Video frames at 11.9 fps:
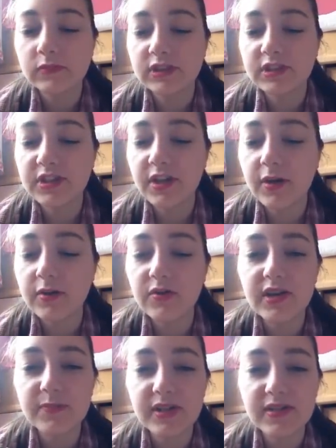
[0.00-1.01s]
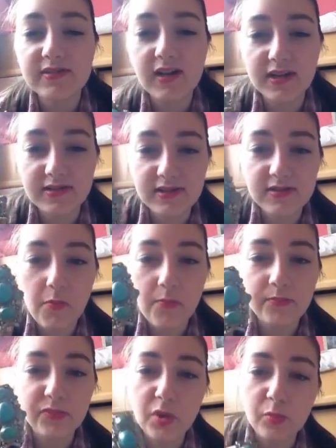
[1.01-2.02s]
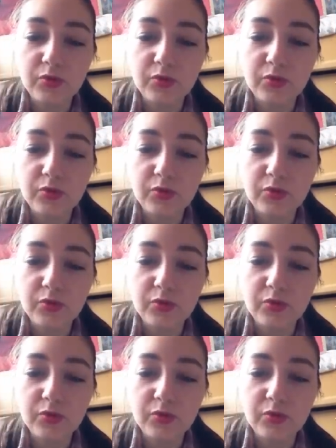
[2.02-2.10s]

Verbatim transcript: I don't know, got a bit excited and